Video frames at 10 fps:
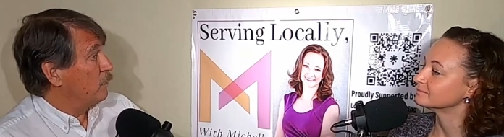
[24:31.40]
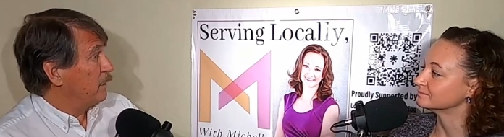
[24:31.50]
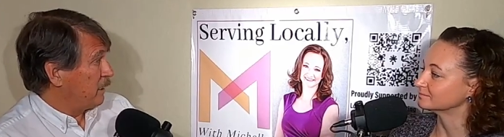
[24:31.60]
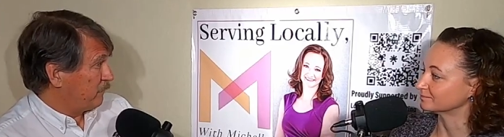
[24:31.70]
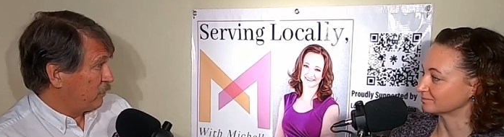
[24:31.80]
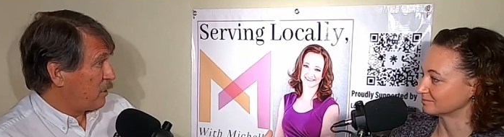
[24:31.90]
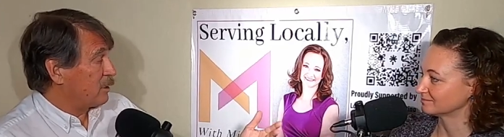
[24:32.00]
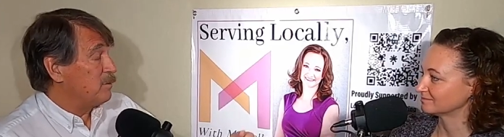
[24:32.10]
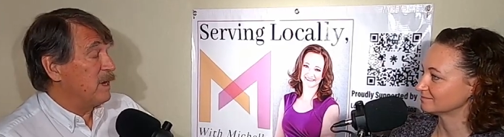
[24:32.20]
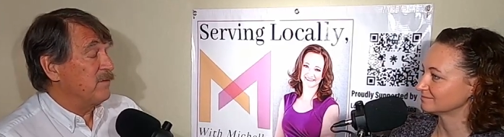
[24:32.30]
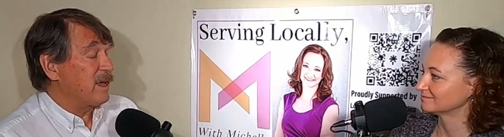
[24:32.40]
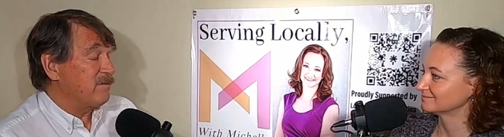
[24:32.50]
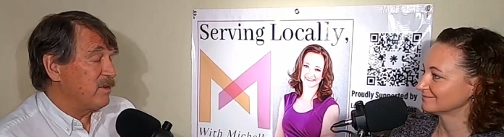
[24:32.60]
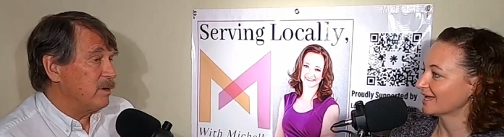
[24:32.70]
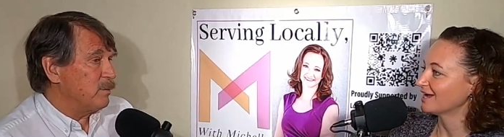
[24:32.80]
Speaker 1: We mm. haven't talked about that
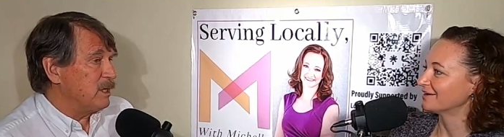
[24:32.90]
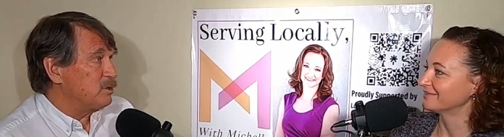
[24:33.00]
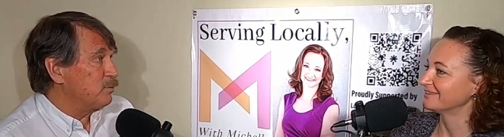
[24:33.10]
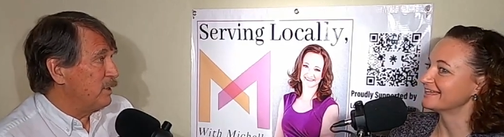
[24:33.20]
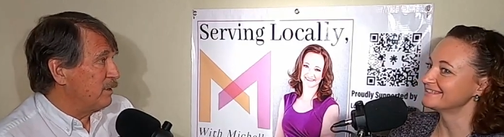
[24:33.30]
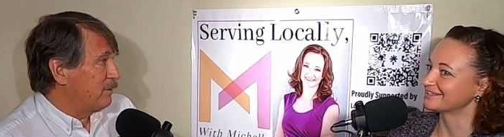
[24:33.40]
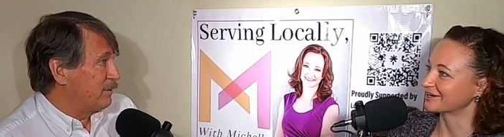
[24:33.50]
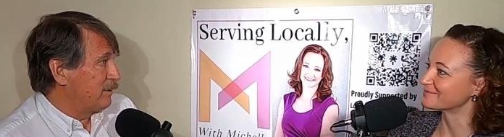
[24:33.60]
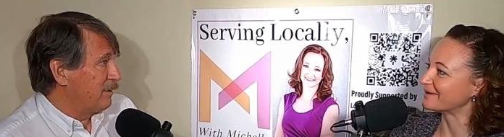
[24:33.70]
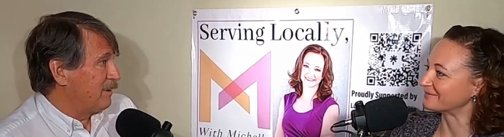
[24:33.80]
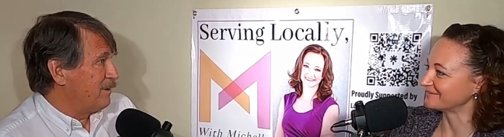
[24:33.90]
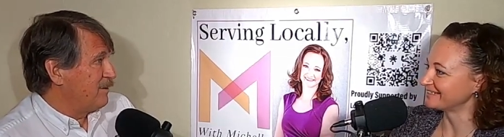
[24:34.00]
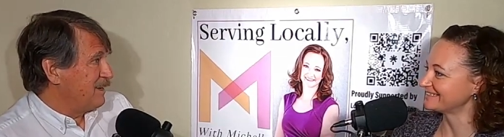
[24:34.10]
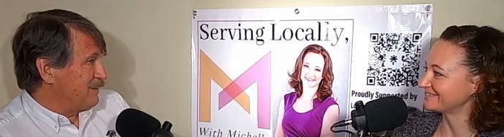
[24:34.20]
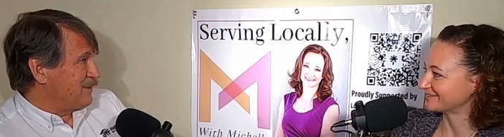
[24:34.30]
very much. Let's but...
Speaker 2: talk about
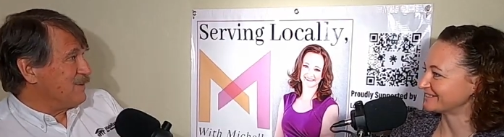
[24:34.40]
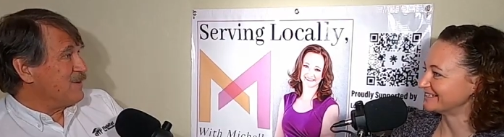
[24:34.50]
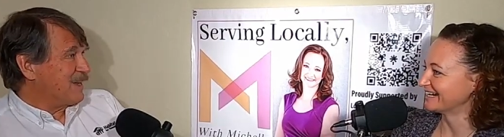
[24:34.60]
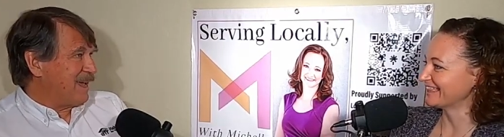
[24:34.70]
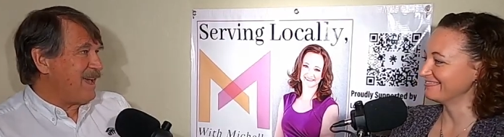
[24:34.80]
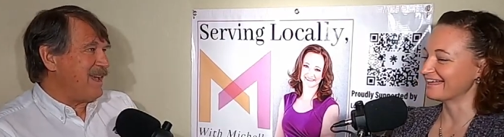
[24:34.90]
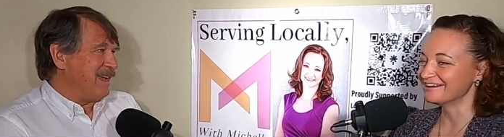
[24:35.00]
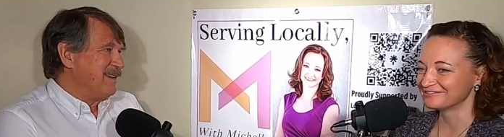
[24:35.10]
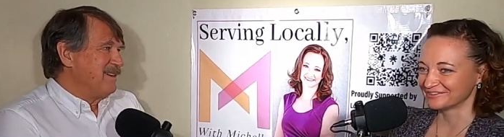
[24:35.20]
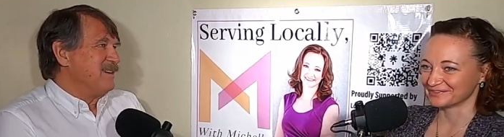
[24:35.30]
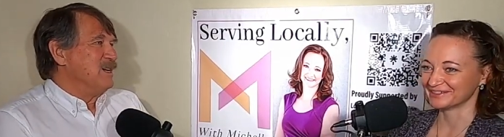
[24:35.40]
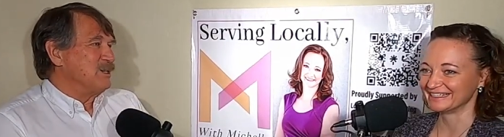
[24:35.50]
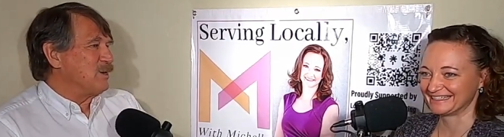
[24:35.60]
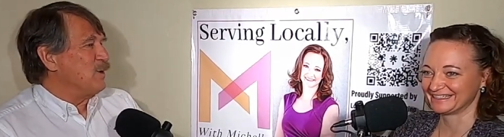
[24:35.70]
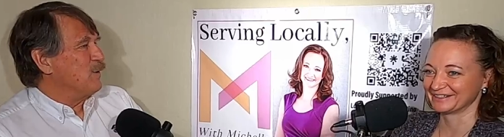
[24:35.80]
Restore. Okay. I love the
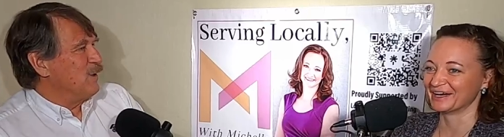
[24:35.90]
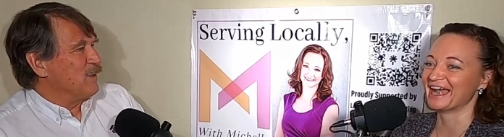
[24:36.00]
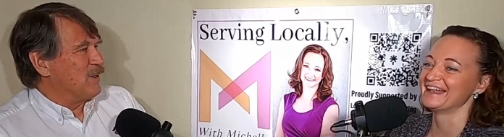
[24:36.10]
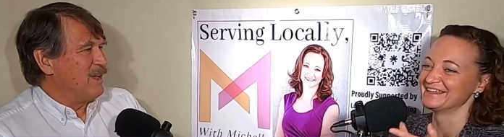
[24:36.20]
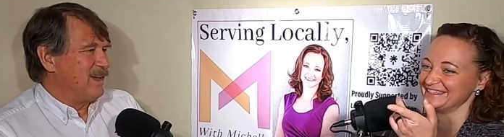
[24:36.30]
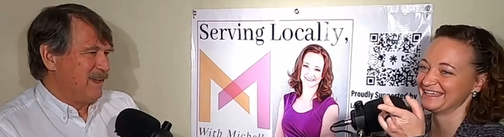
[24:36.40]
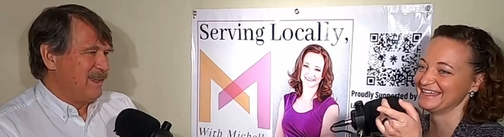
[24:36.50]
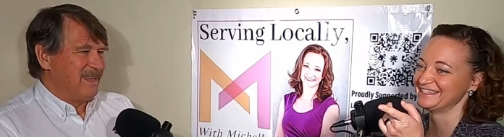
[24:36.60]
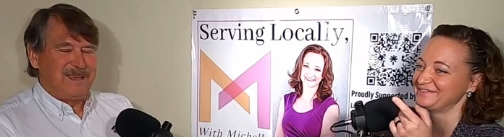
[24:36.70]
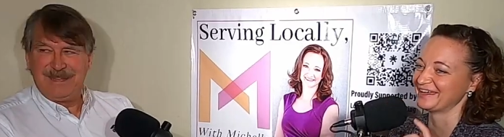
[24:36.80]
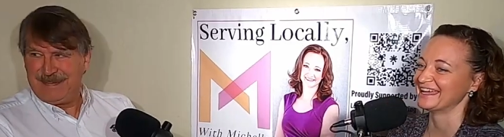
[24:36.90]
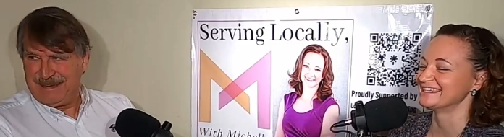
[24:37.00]
Restore. So,